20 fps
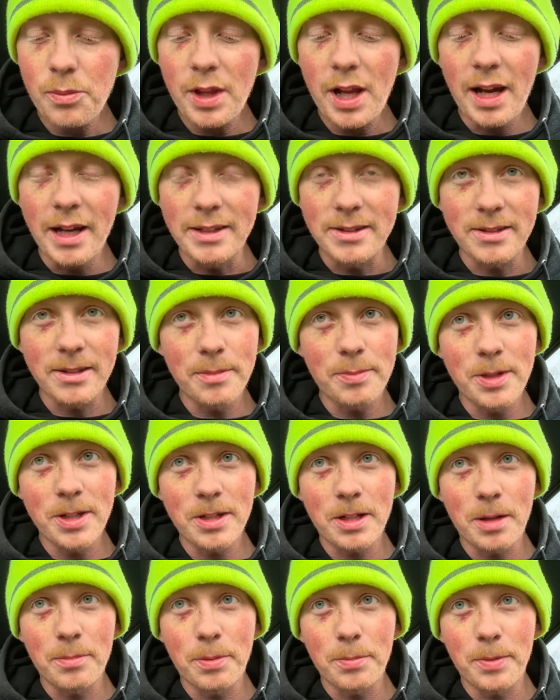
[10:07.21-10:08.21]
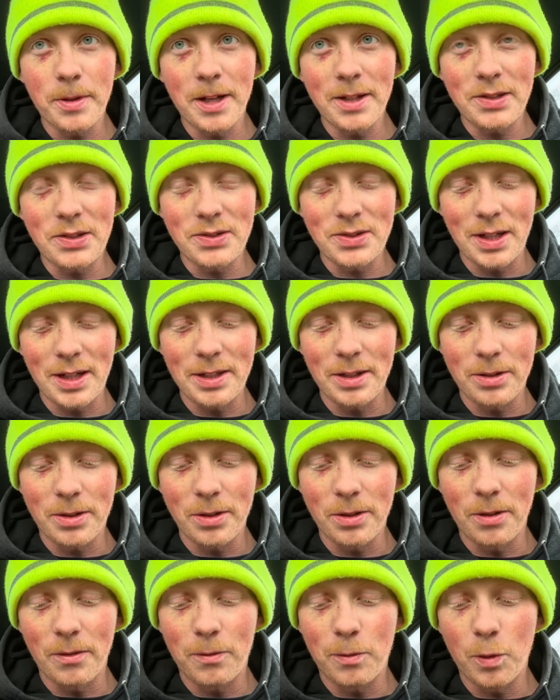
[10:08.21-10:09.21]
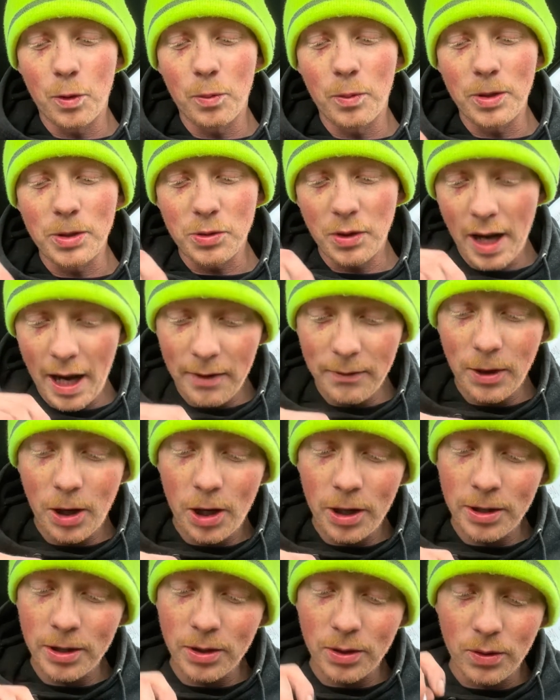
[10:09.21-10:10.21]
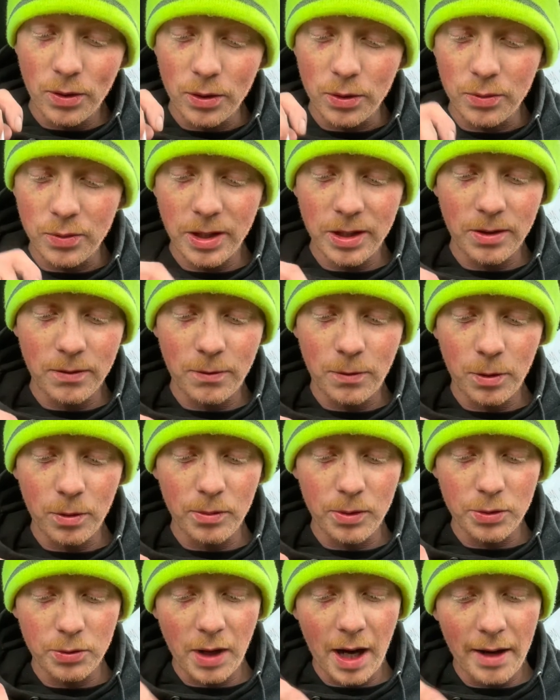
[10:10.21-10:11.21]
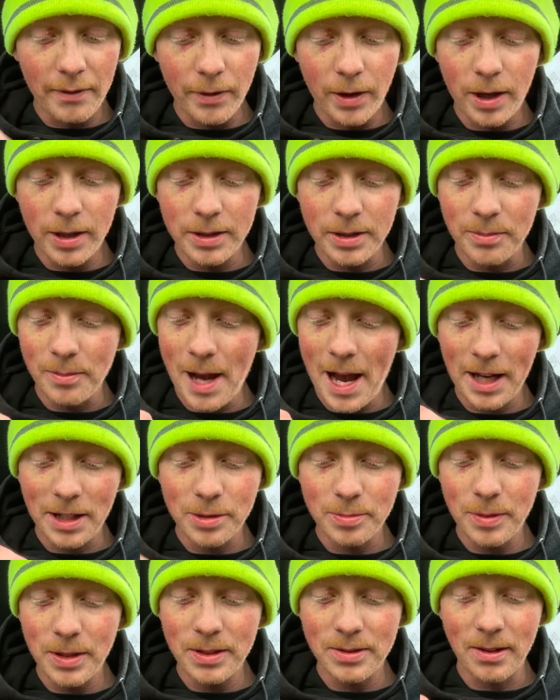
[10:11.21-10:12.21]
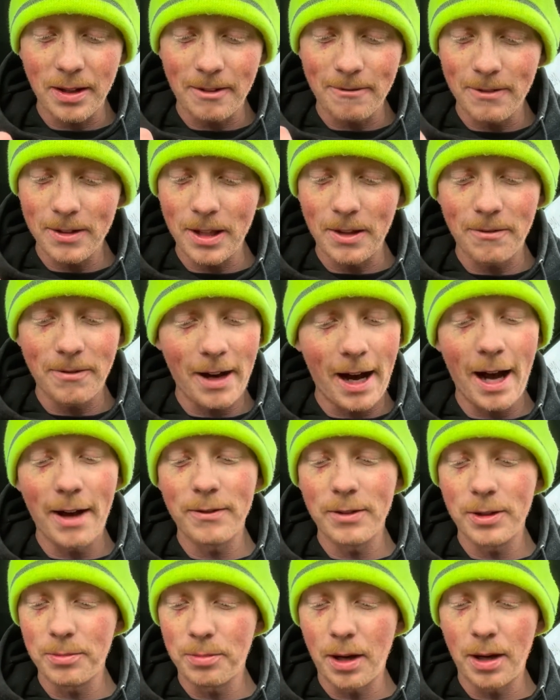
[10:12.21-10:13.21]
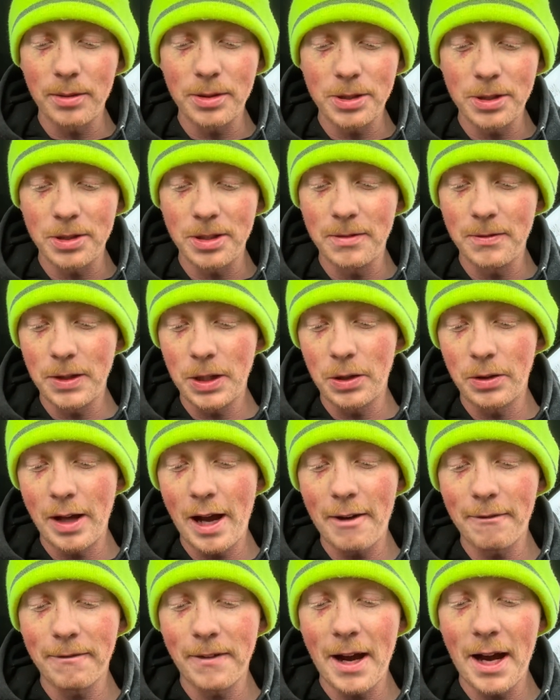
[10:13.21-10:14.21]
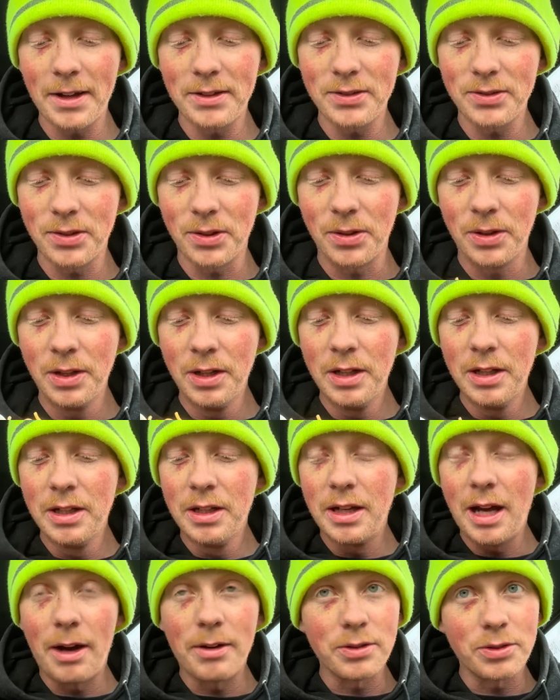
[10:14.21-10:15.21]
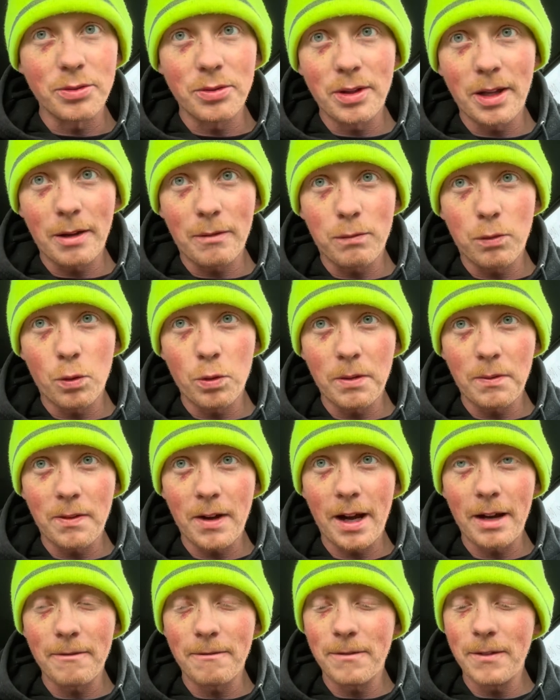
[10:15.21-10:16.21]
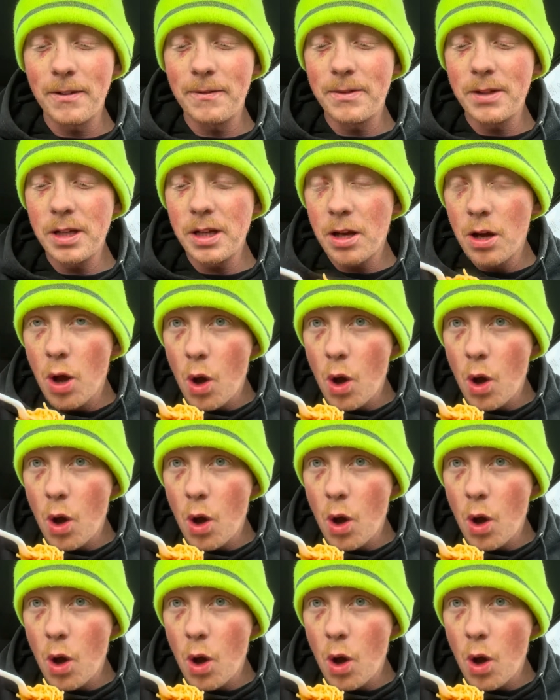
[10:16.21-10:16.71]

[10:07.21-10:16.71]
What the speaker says: I slipped in a couple places. I had to turn the 4-wheel drive on. Of course, when you get the 4-wheel drive on, your max speed's like 55, and you probably shouldn't even go that fast. So I was doing like 45, 50.